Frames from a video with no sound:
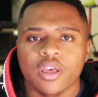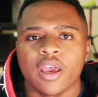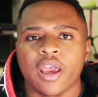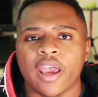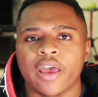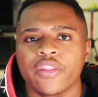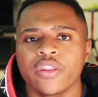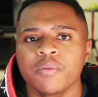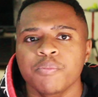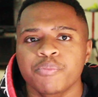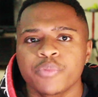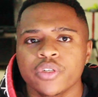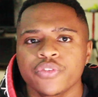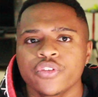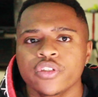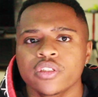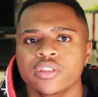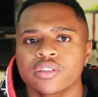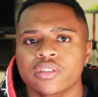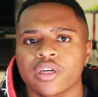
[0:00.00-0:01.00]
and then briefly
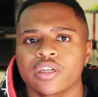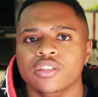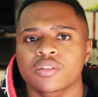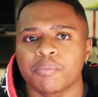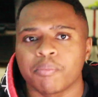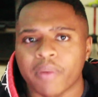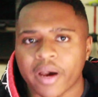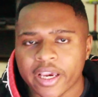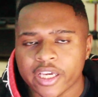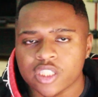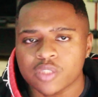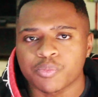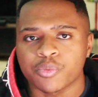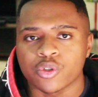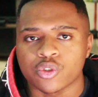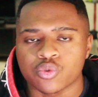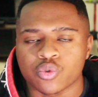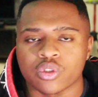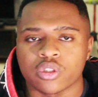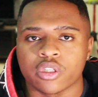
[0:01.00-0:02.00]
discuss my experience
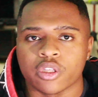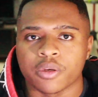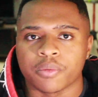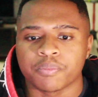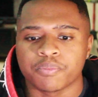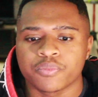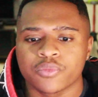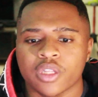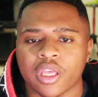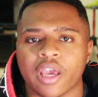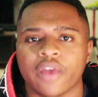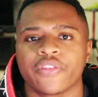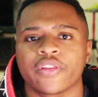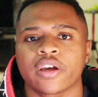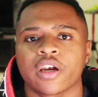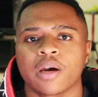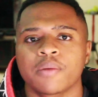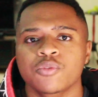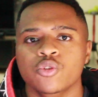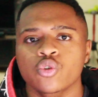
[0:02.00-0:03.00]
with them, and then come
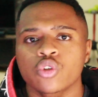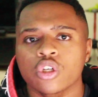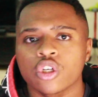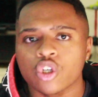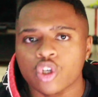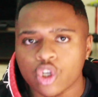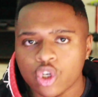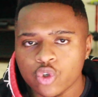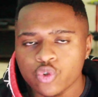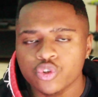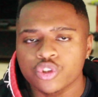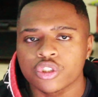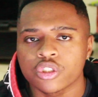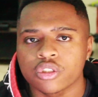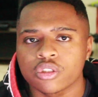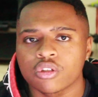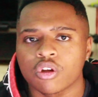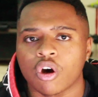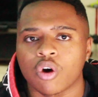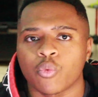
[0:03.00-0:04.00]
to a conclusion
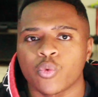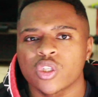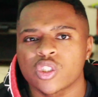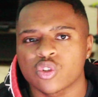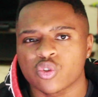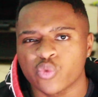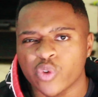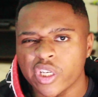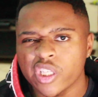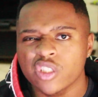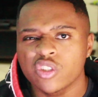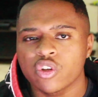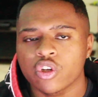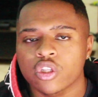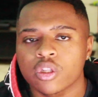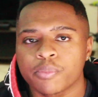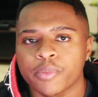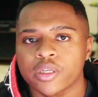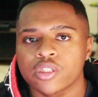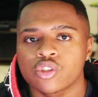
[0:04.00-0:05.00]
on what's really good on the
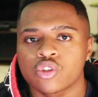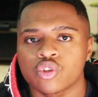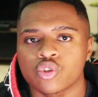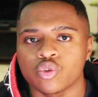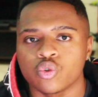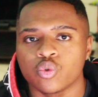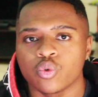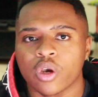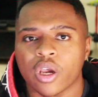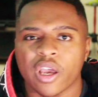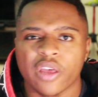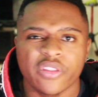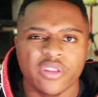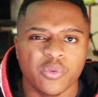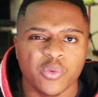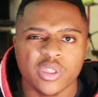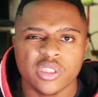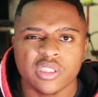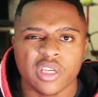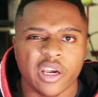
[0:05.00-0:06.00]
Buds 2 and then what's
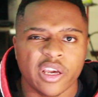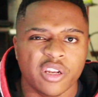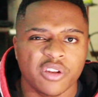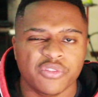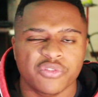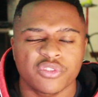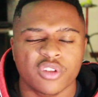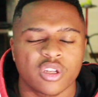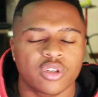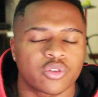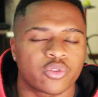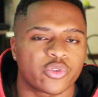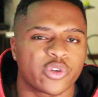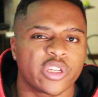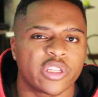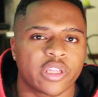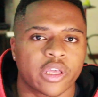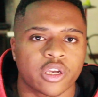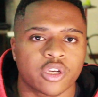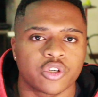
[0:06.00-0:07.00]
kind of not really
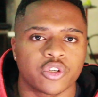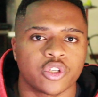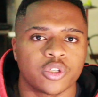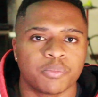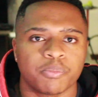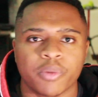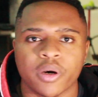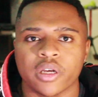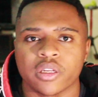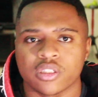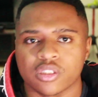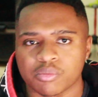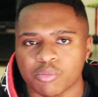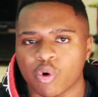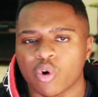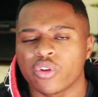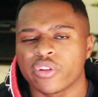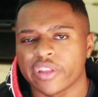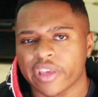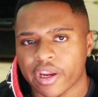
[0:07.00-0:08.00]
that good but it's more on
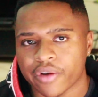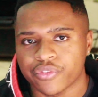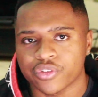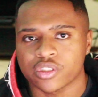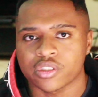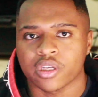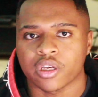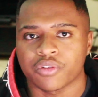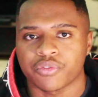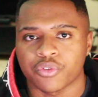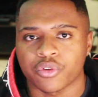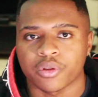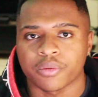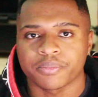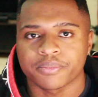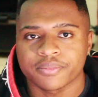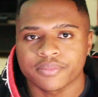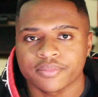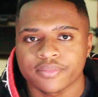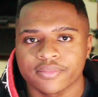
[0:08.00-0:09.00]
the average side for them.
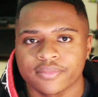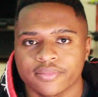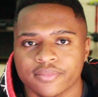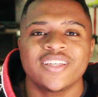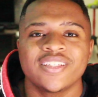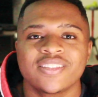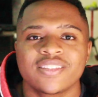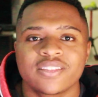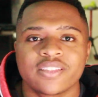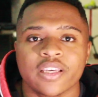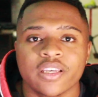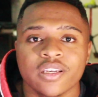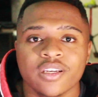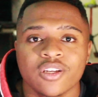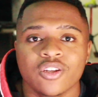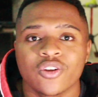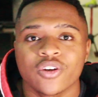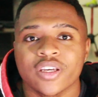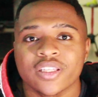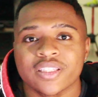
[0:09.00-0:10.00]
Taking a
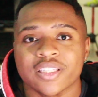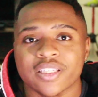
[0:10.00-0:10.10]
look at